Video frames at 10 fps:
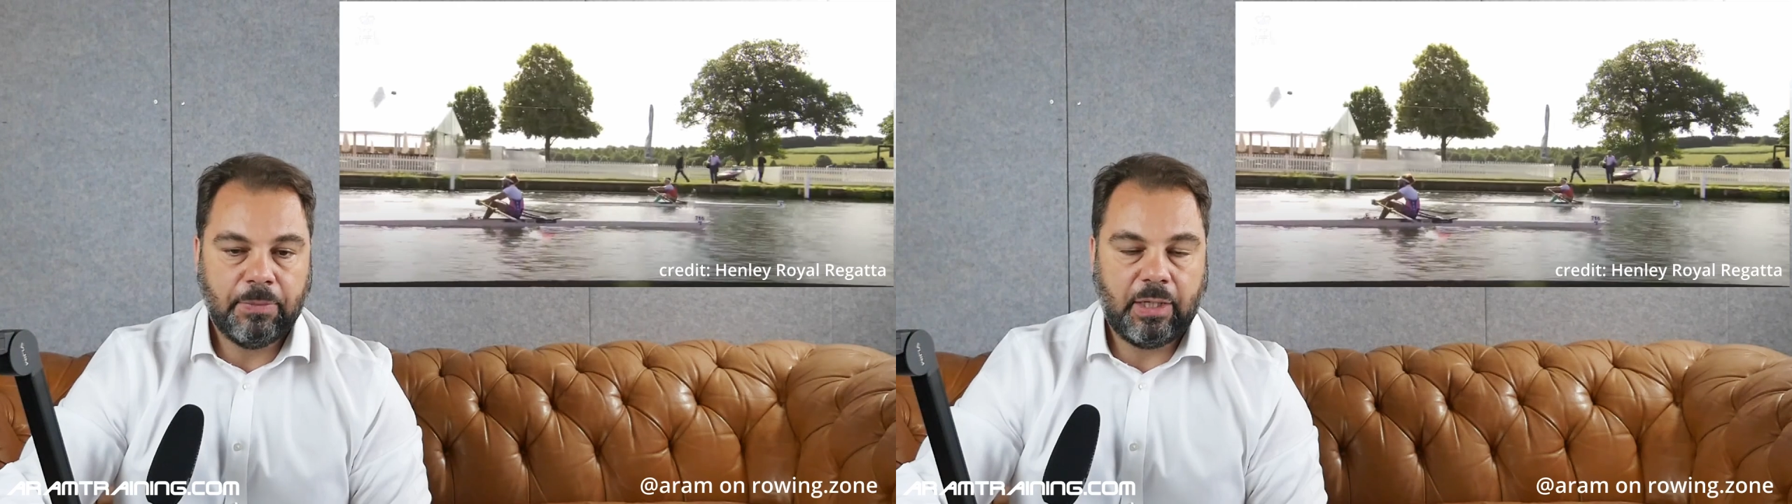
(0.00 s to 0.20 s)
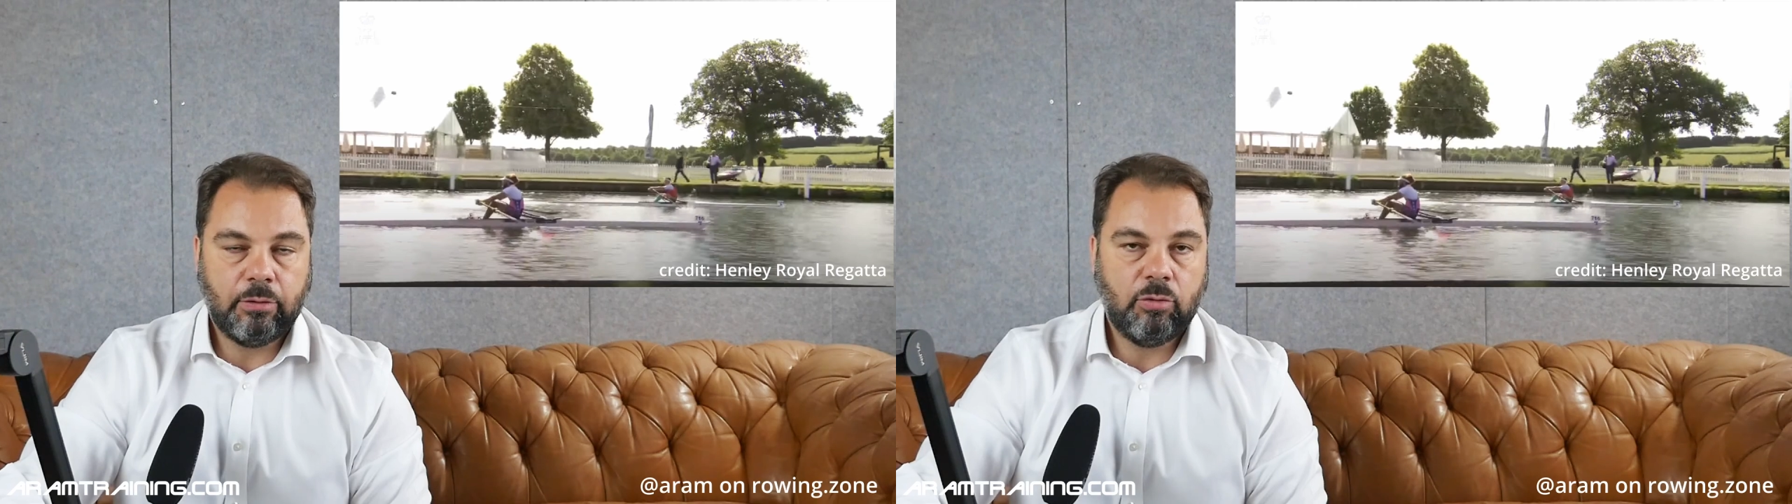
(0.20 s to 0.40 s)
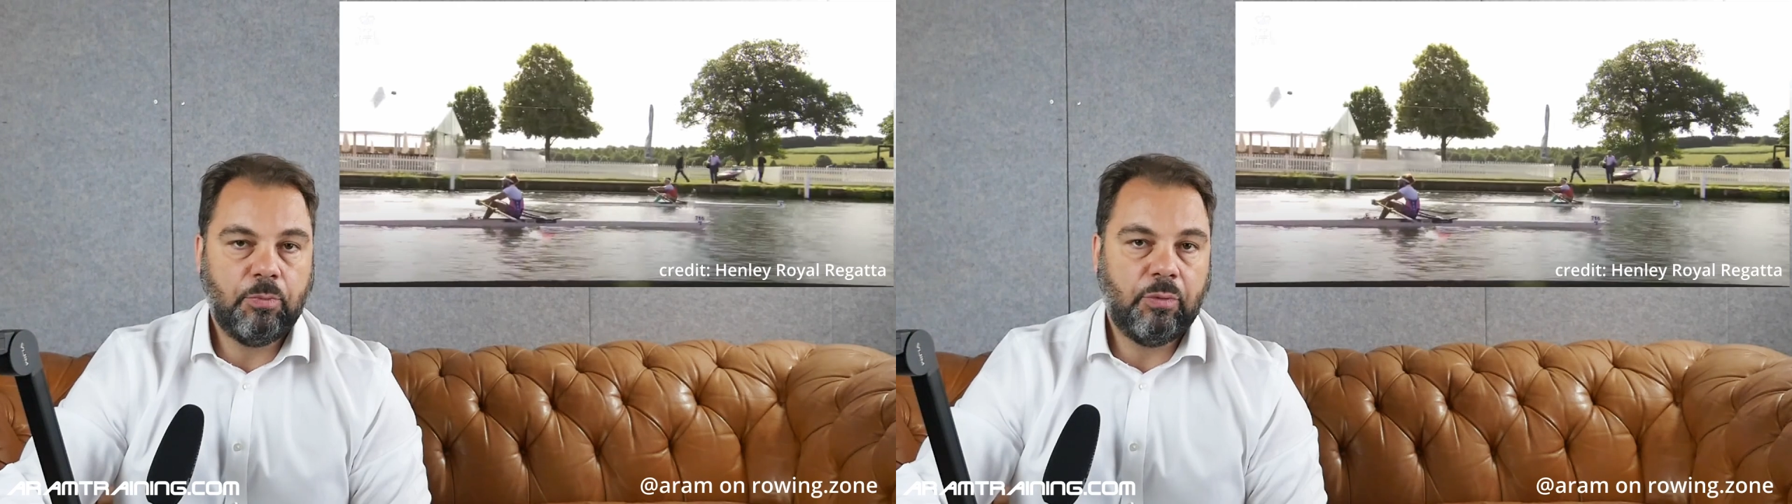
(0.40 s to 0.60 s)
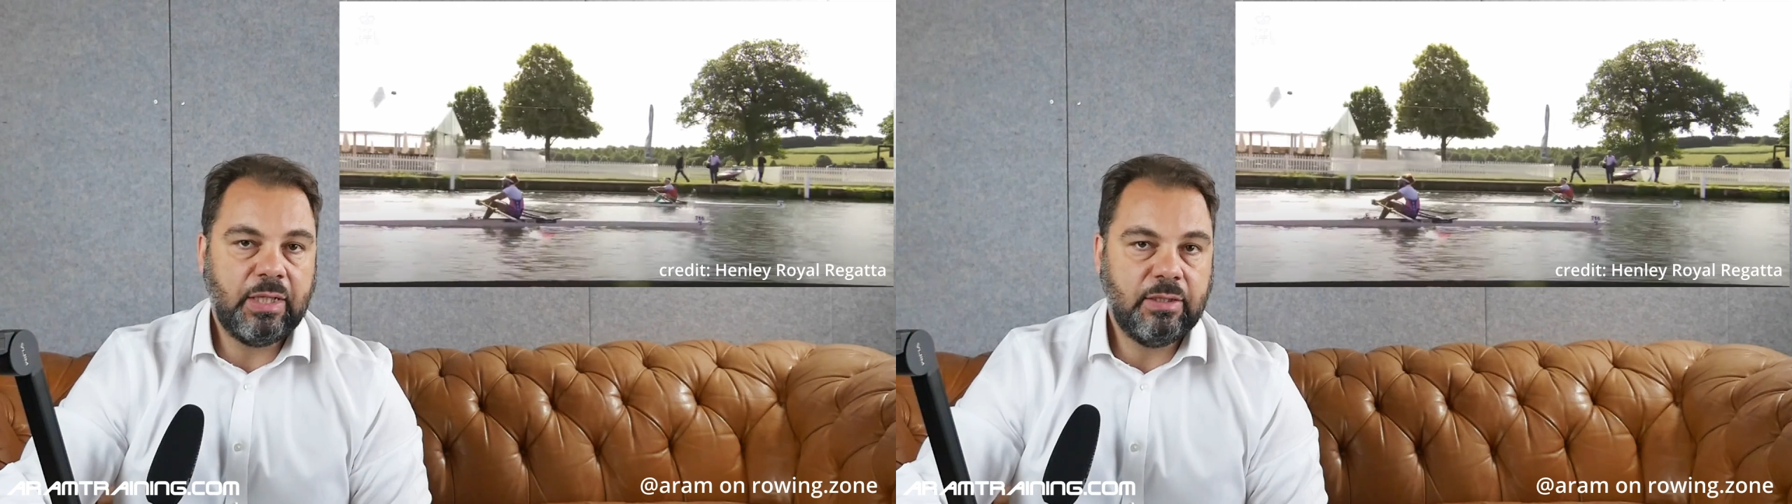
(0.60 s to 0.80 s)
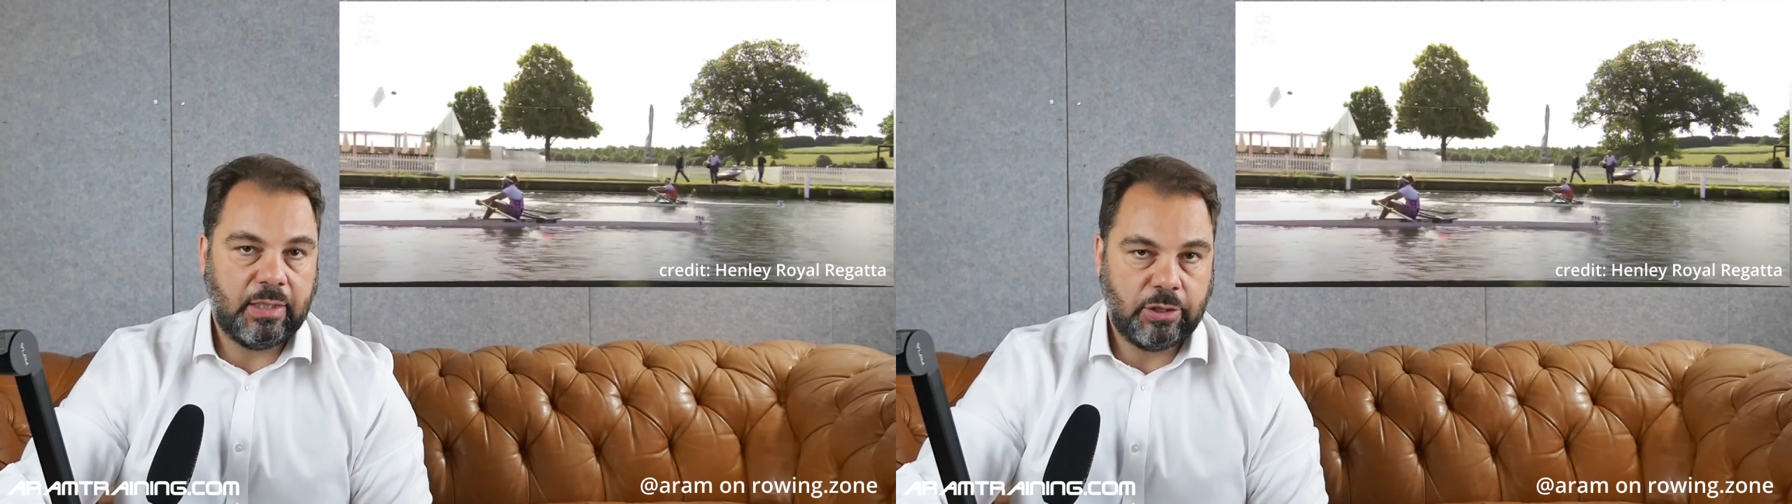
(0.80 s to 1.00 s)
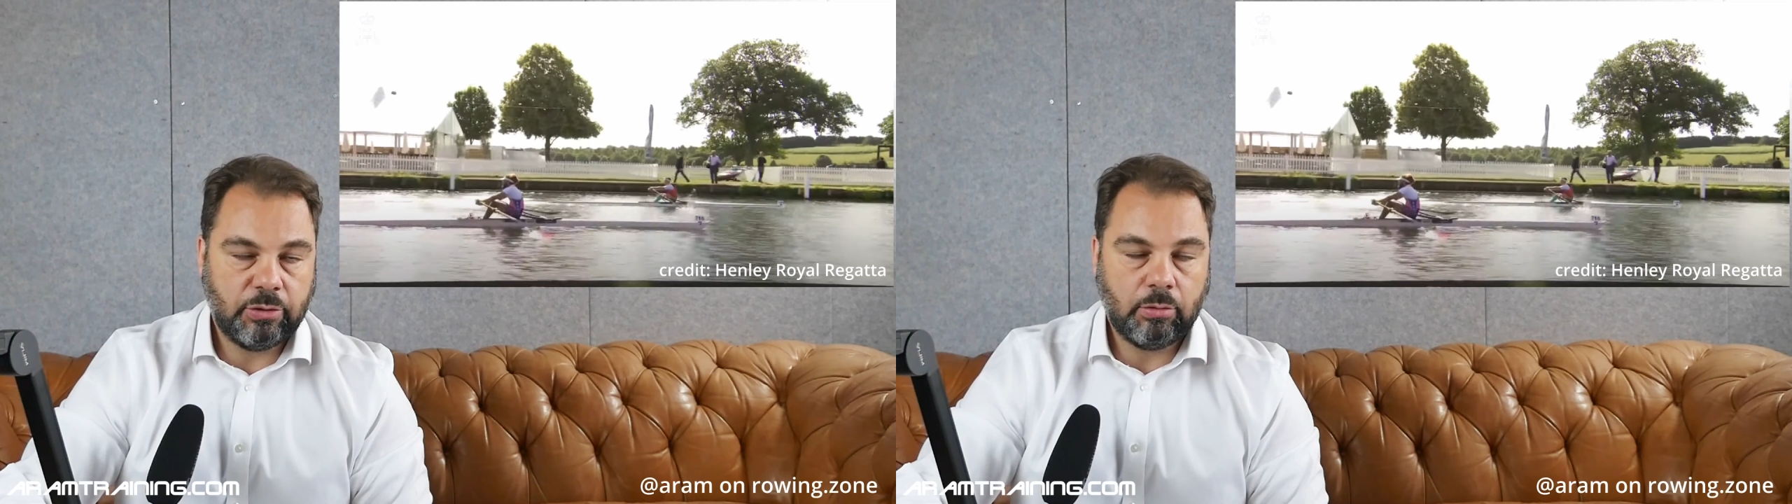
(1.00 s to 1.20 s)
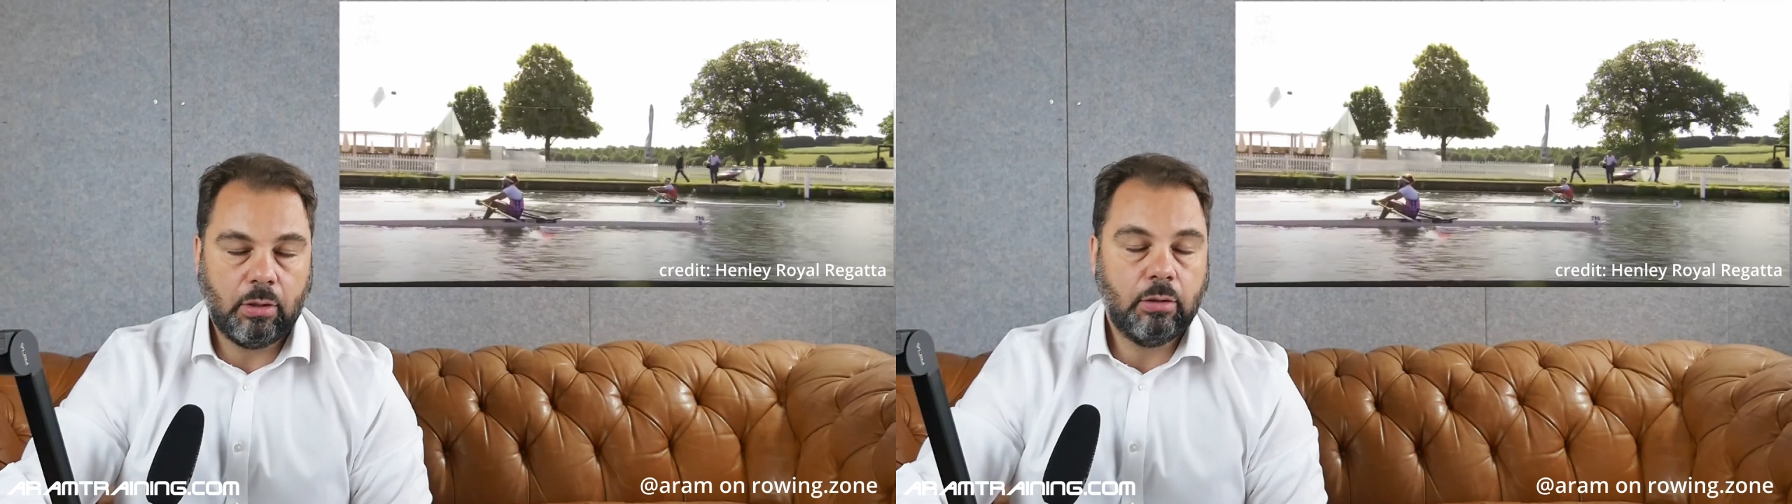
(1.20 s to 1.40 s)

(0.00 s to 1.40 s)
under a pre-tension or